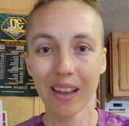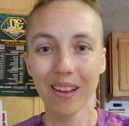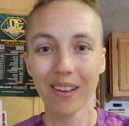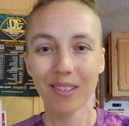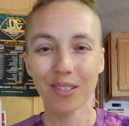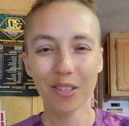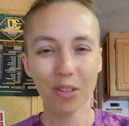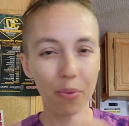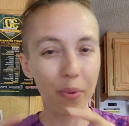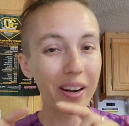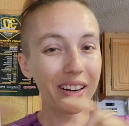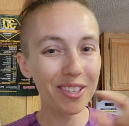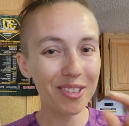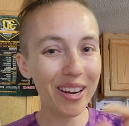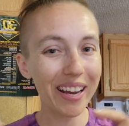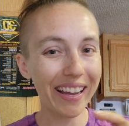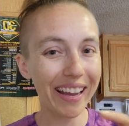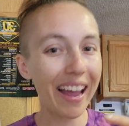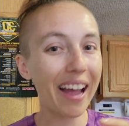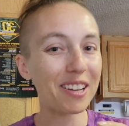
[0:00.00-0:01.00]
So you want to try
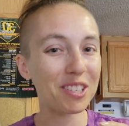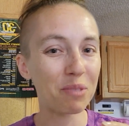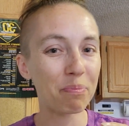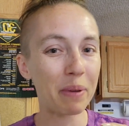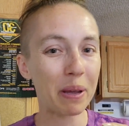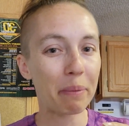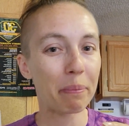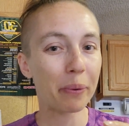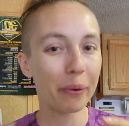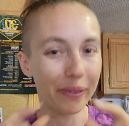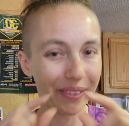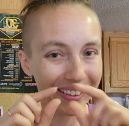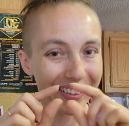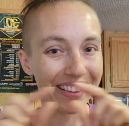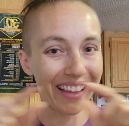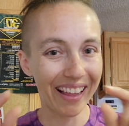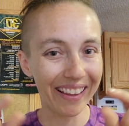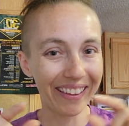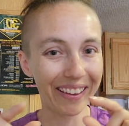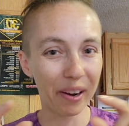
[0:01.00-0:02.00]
and catch people in
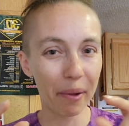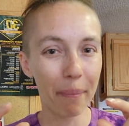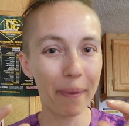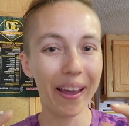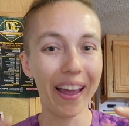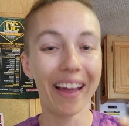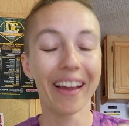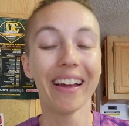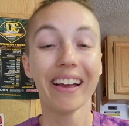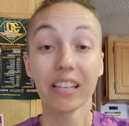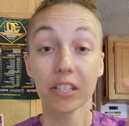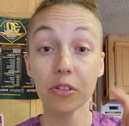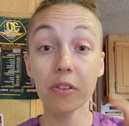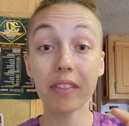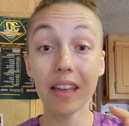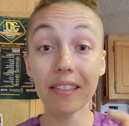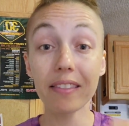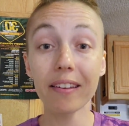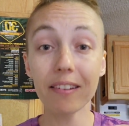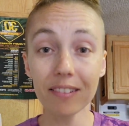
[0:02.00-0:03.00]
that little bit so
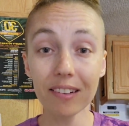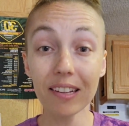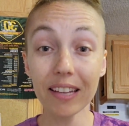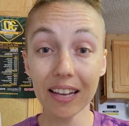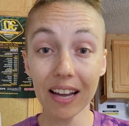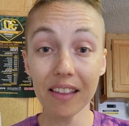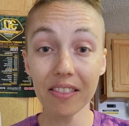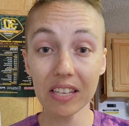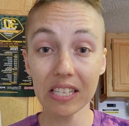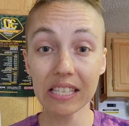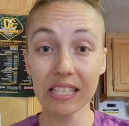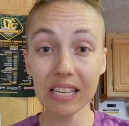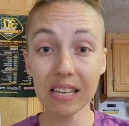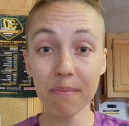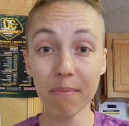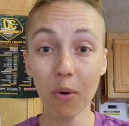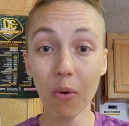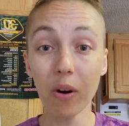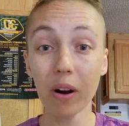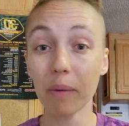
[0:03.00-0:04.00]
that they'll click on the see
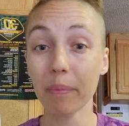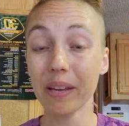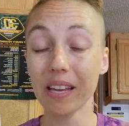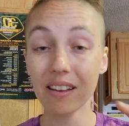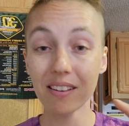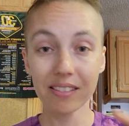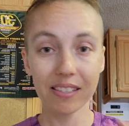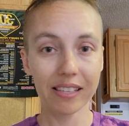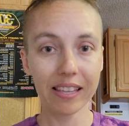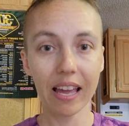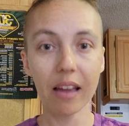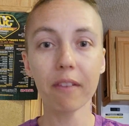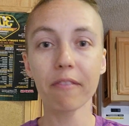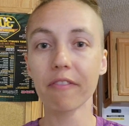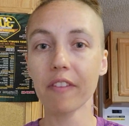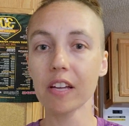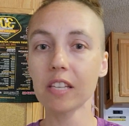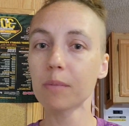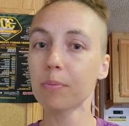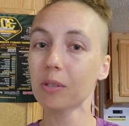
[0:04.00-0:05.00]
more, because then
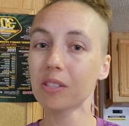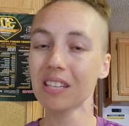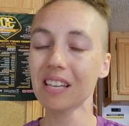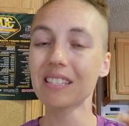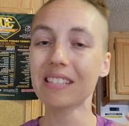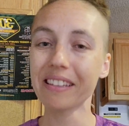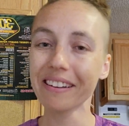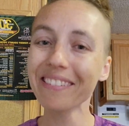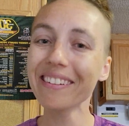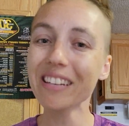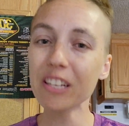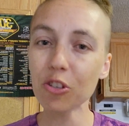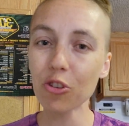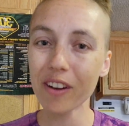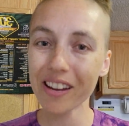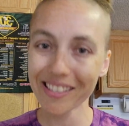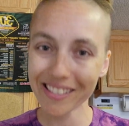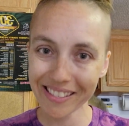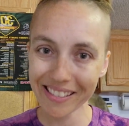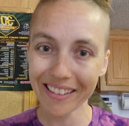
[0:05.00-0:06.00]
Facebook says they're
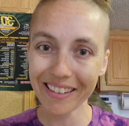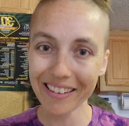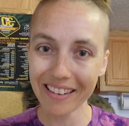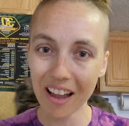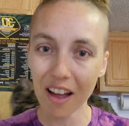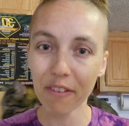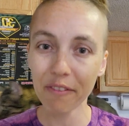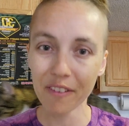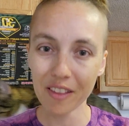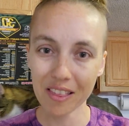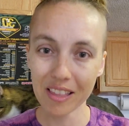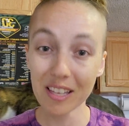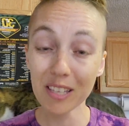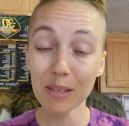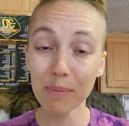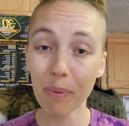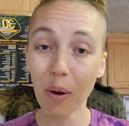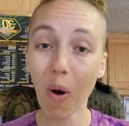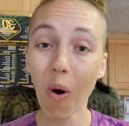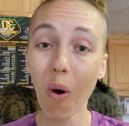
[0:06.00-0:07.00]
interested enough in this
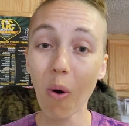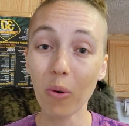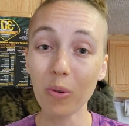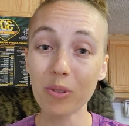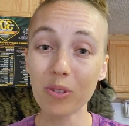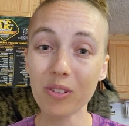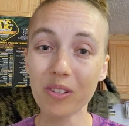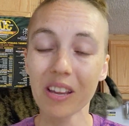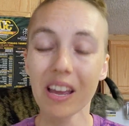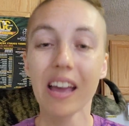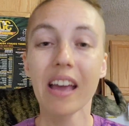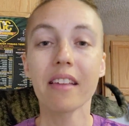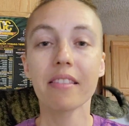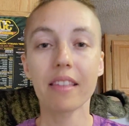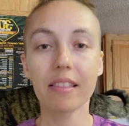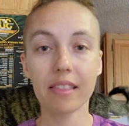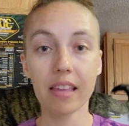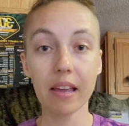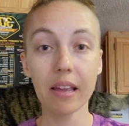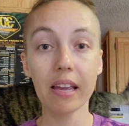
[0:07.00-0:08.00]
post
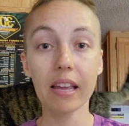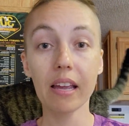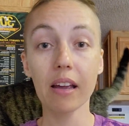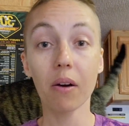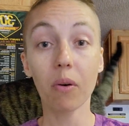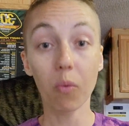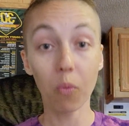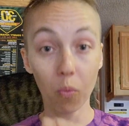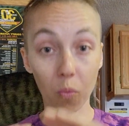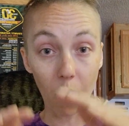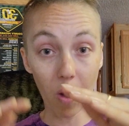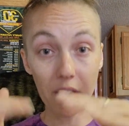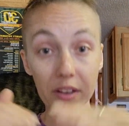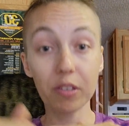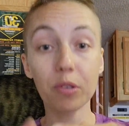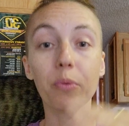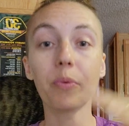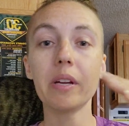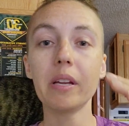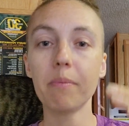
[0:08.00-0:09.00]
that they want
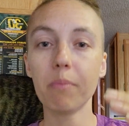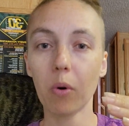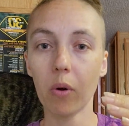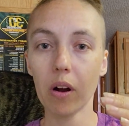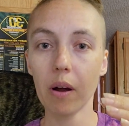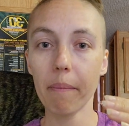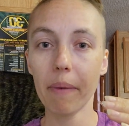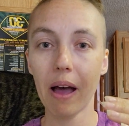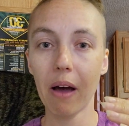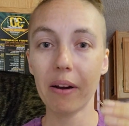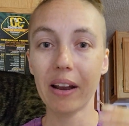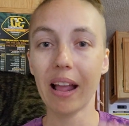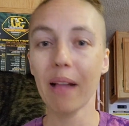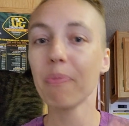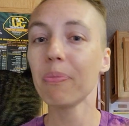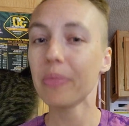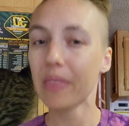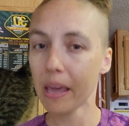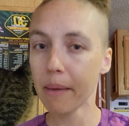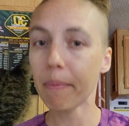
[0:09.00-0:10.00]
to read more about it.
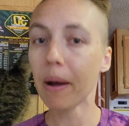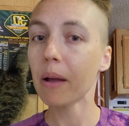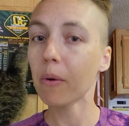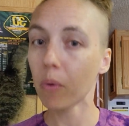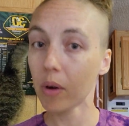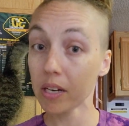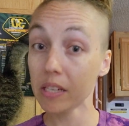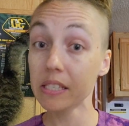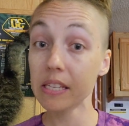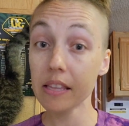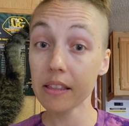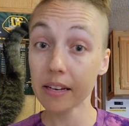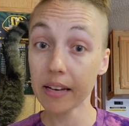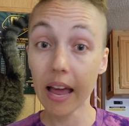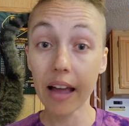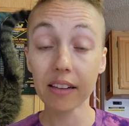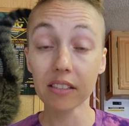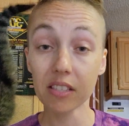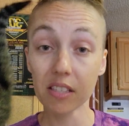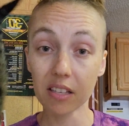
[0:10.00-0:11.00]
They might want to see the
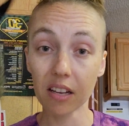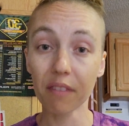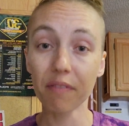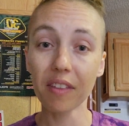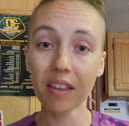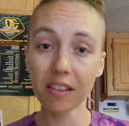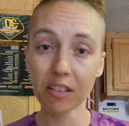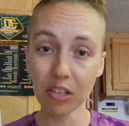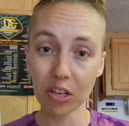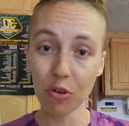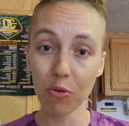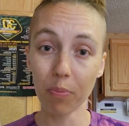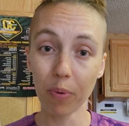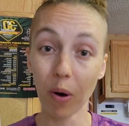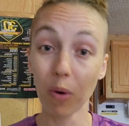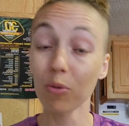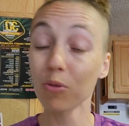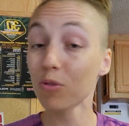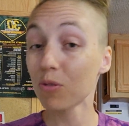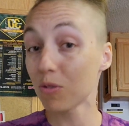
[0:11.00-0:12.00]
next stuff that you
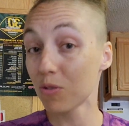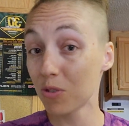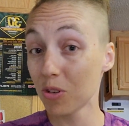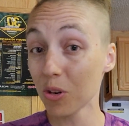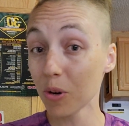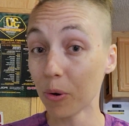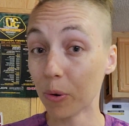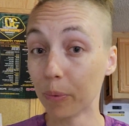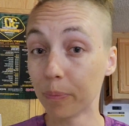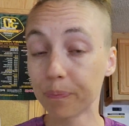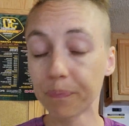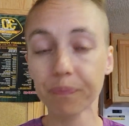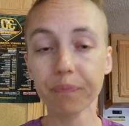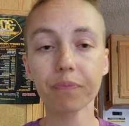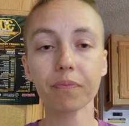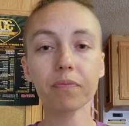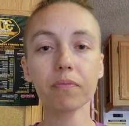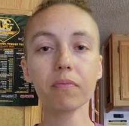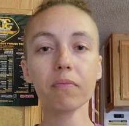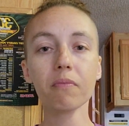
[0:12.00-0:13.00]
post too.
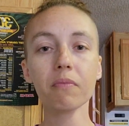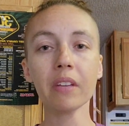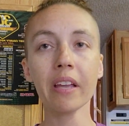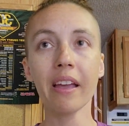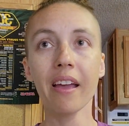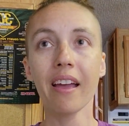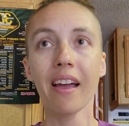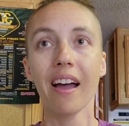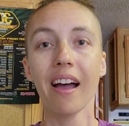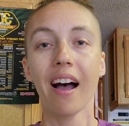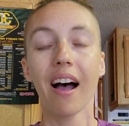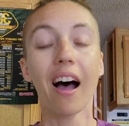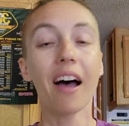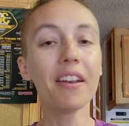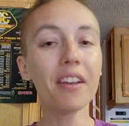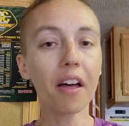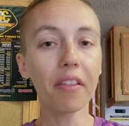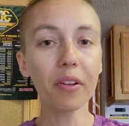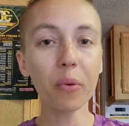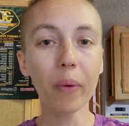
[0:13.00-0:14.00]

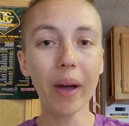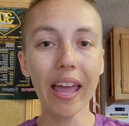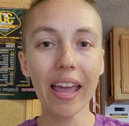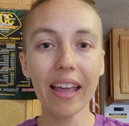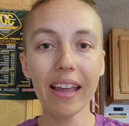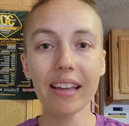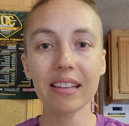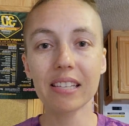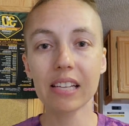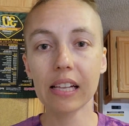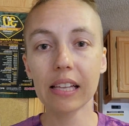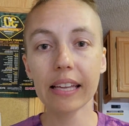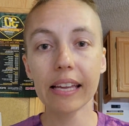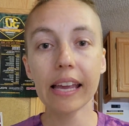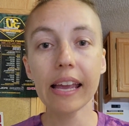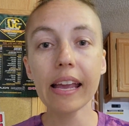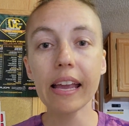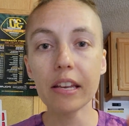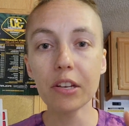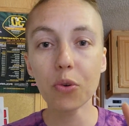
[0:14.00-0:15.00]
Another way is
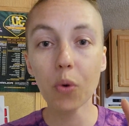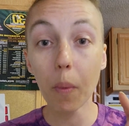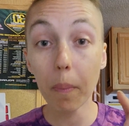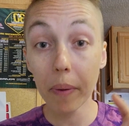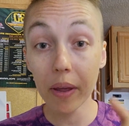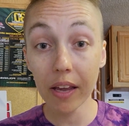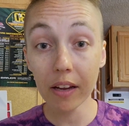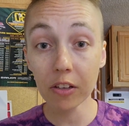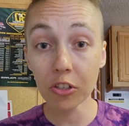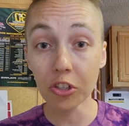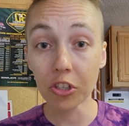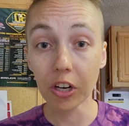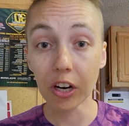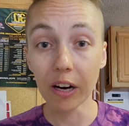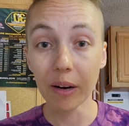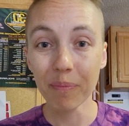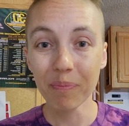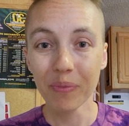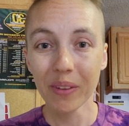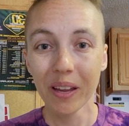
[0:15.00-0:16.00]
clicking into a
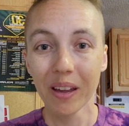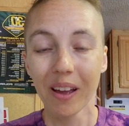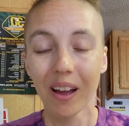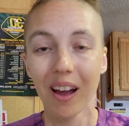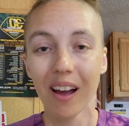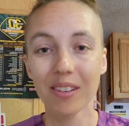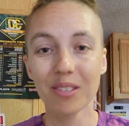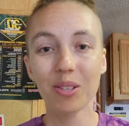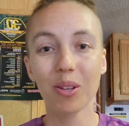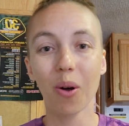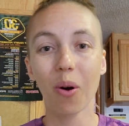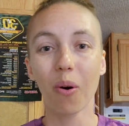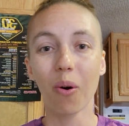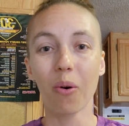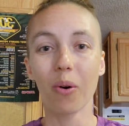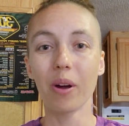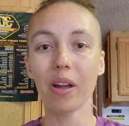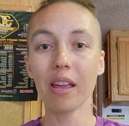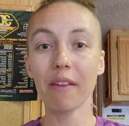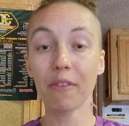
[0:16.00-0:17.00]
picture.
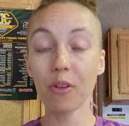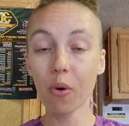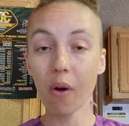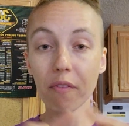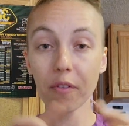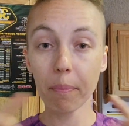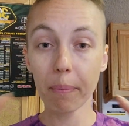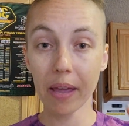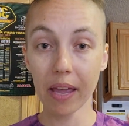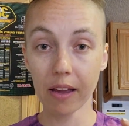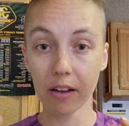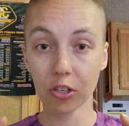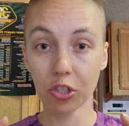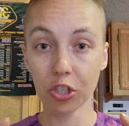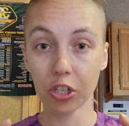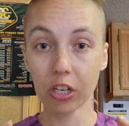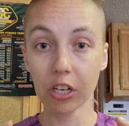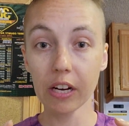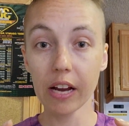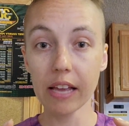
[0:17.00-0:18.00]
So if you have a
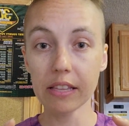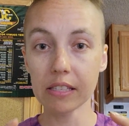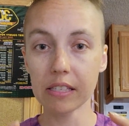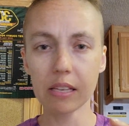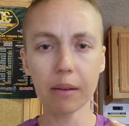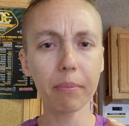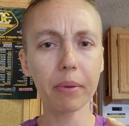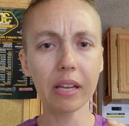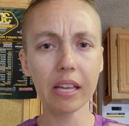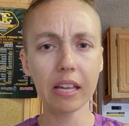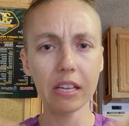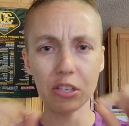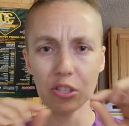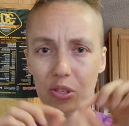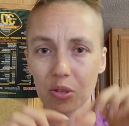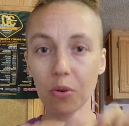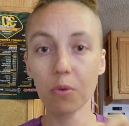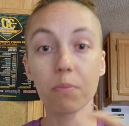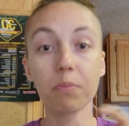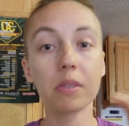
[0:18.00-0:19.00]
picture and somebody
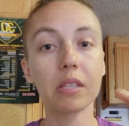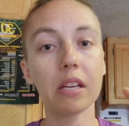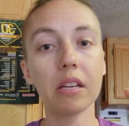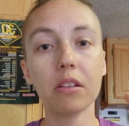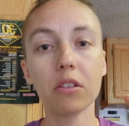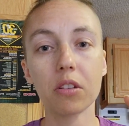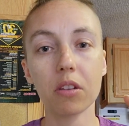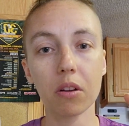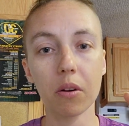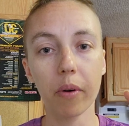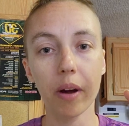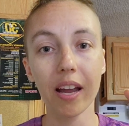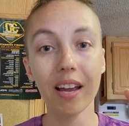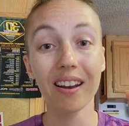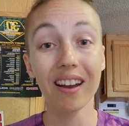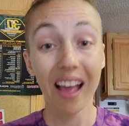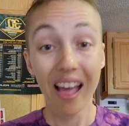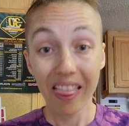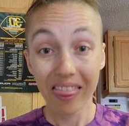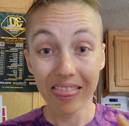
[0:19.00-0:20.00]
zooms into it,
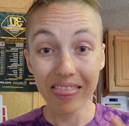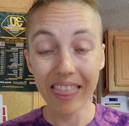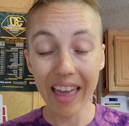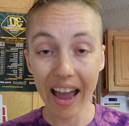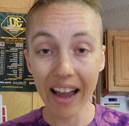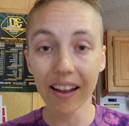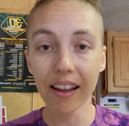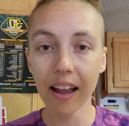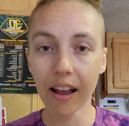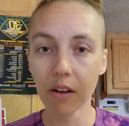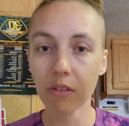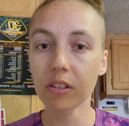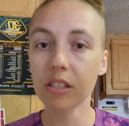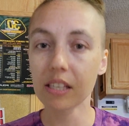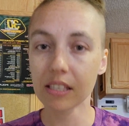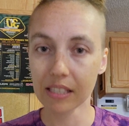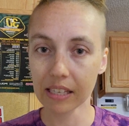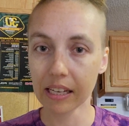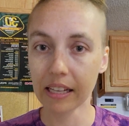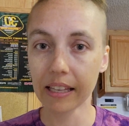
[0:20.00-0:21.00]
that counts
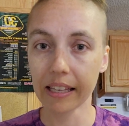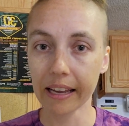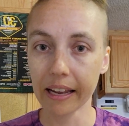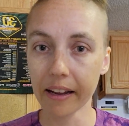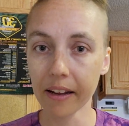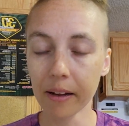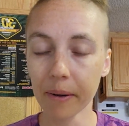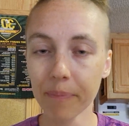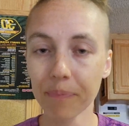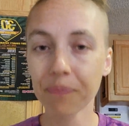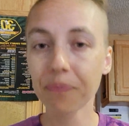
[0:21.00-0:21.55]
as a click.